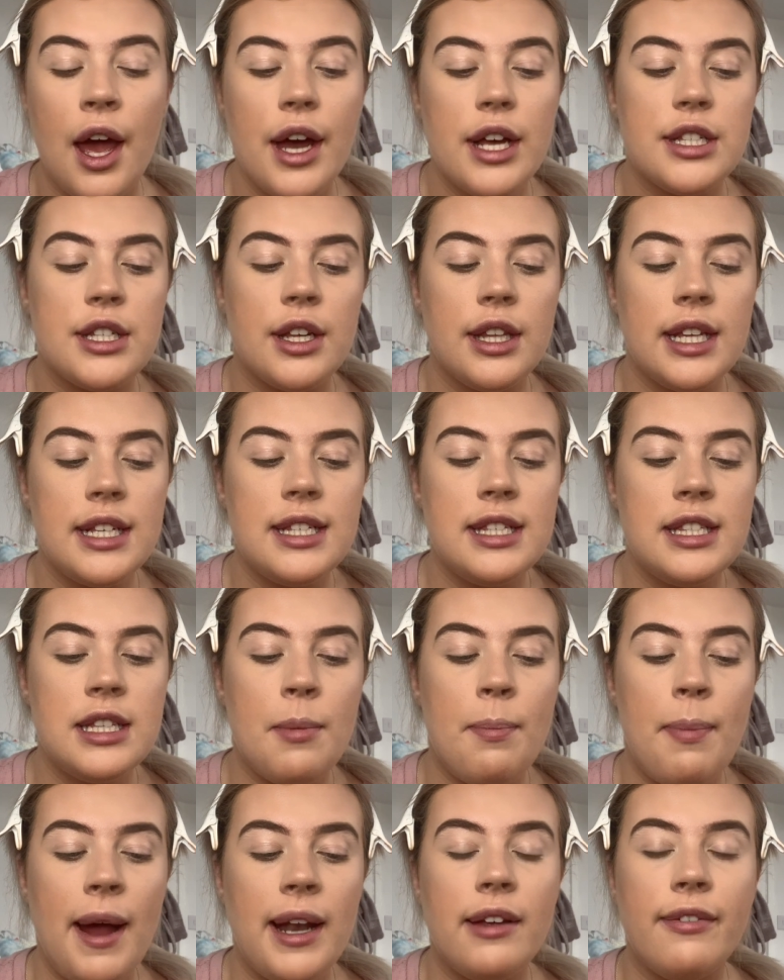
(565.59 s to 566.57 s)
So this is the
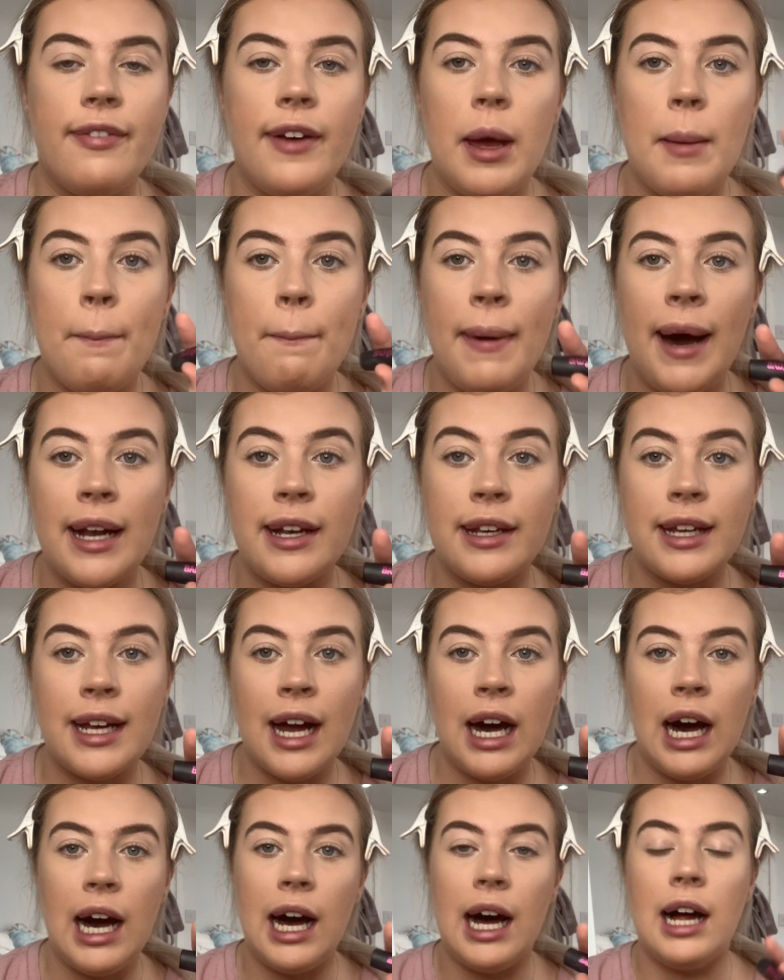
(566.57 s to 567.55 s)
Benefit Bad
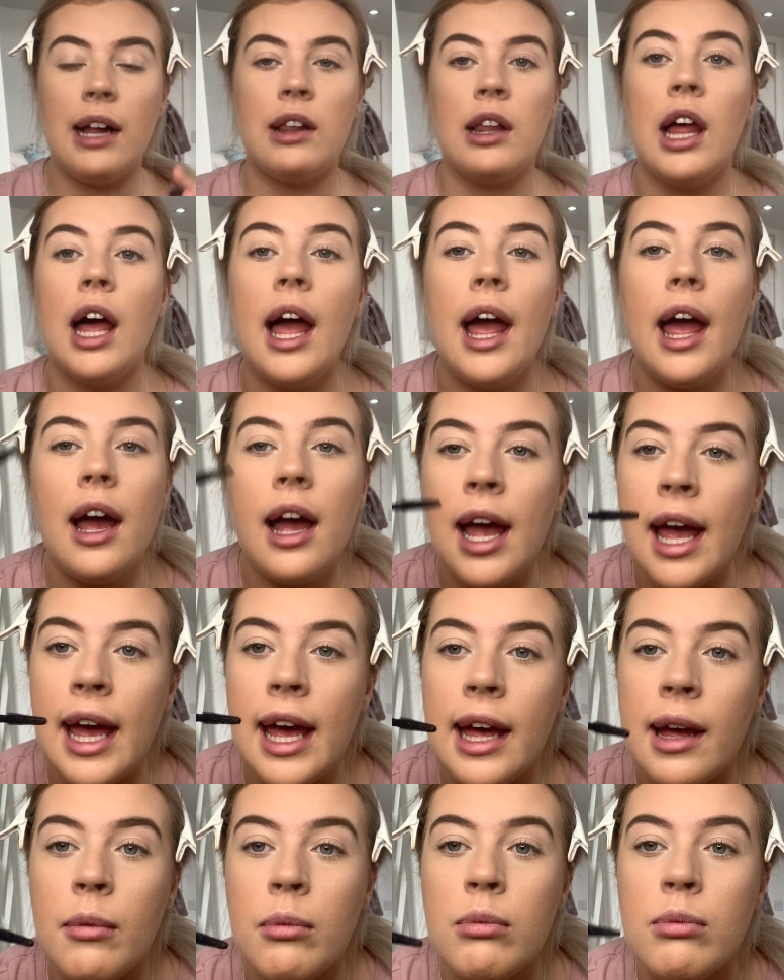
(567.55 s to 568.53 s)
Gal
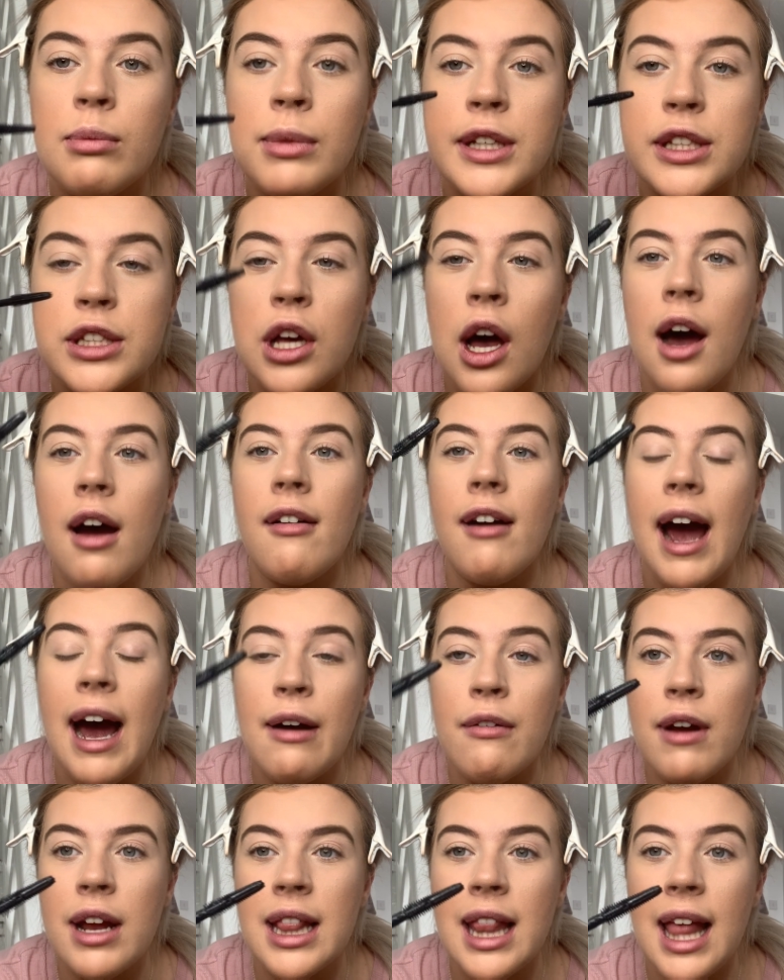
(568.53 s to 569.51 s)
mascara. I
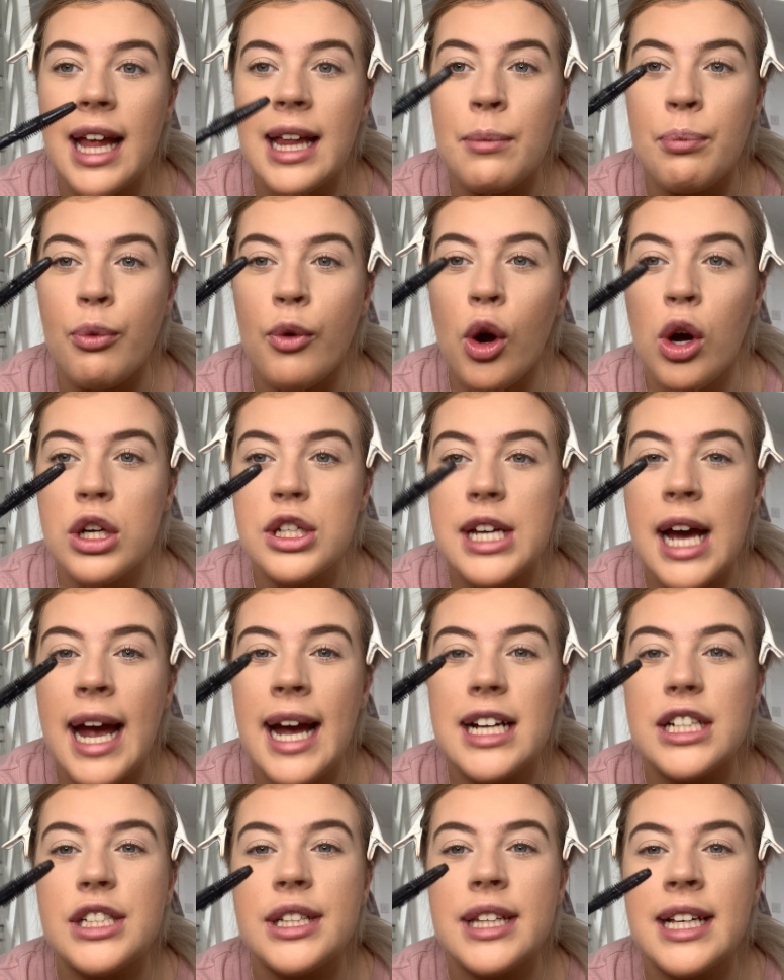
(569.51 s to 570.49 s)
really like the brush. I
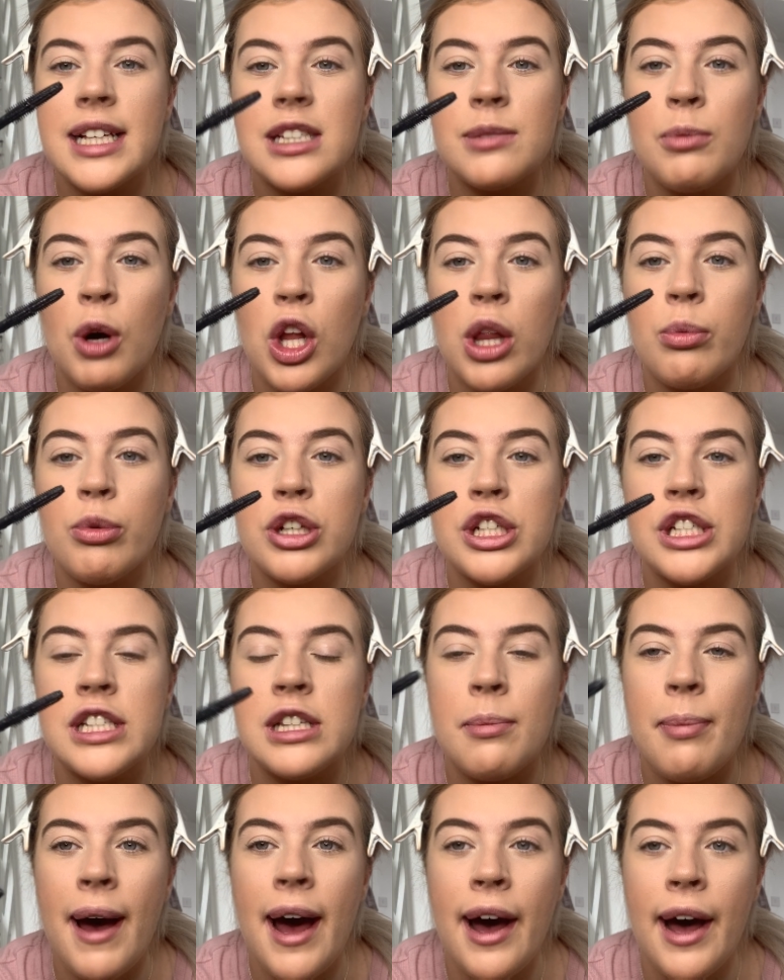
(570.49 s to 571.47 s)
actually think smaller brushes
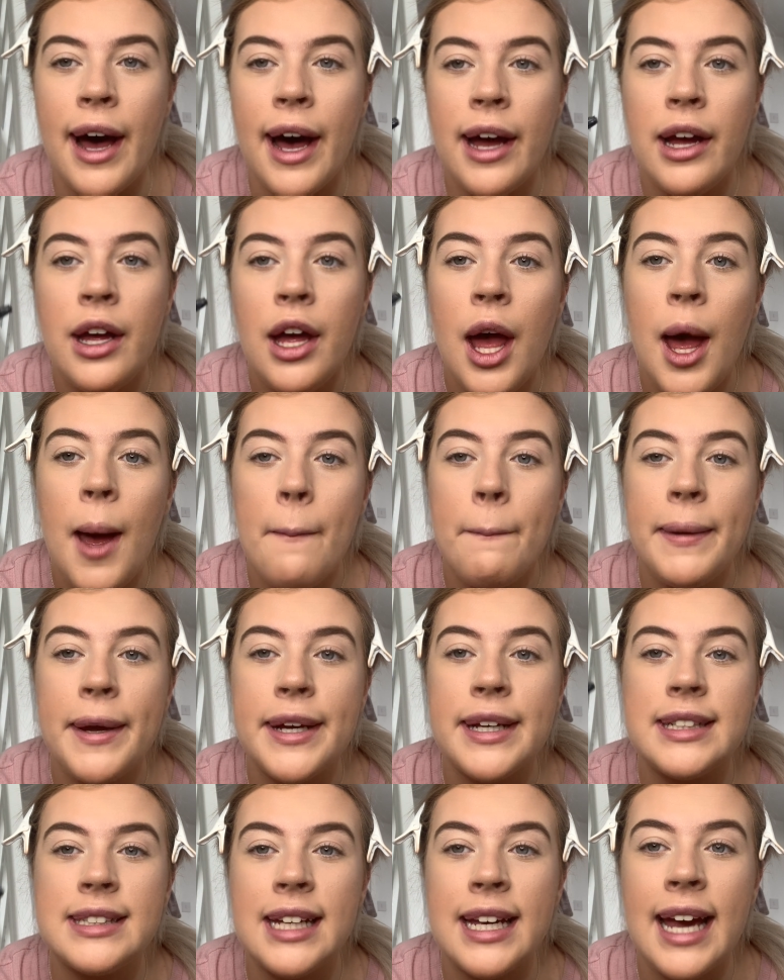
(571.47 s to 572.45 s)
are better
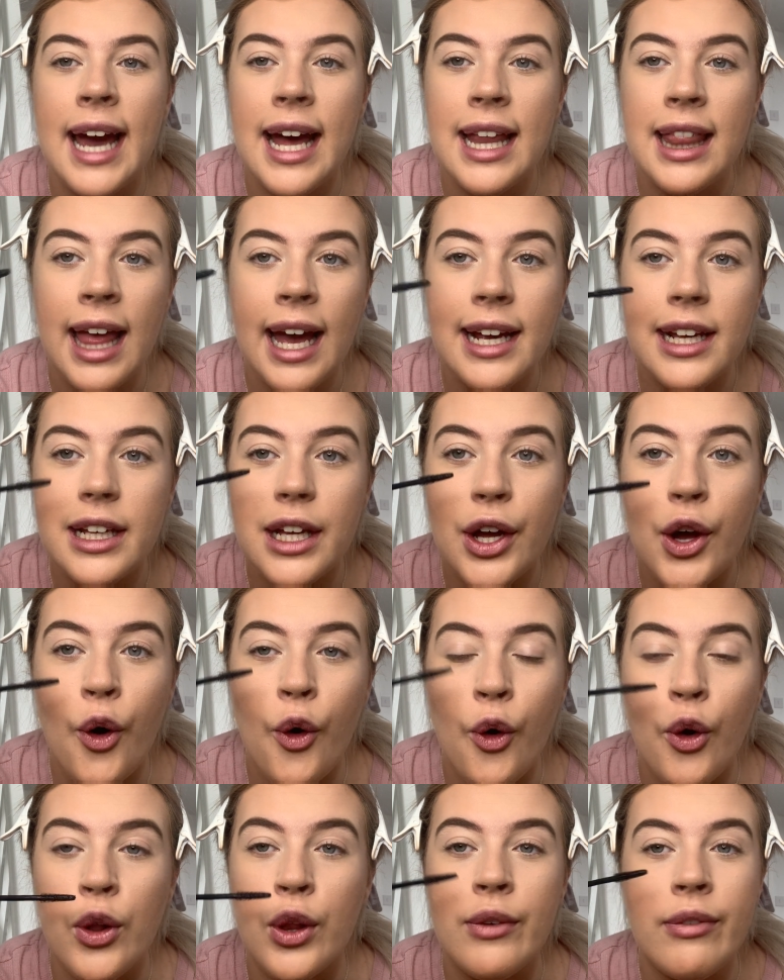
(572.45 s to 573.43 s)
because they get like
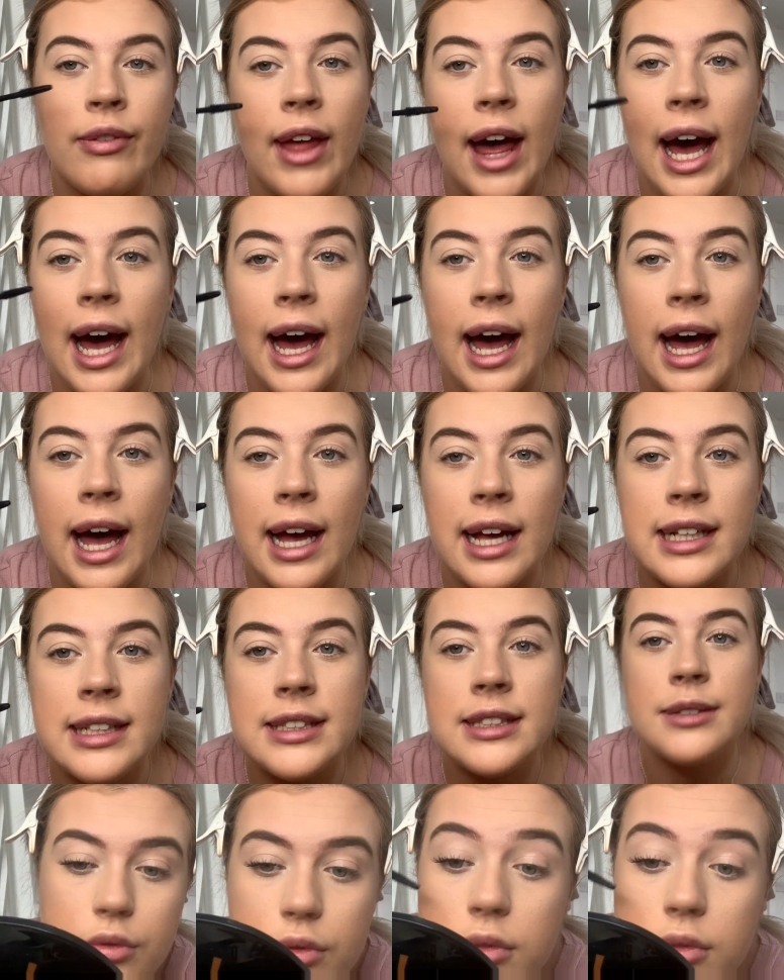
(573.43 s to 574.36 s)
all of the hairs.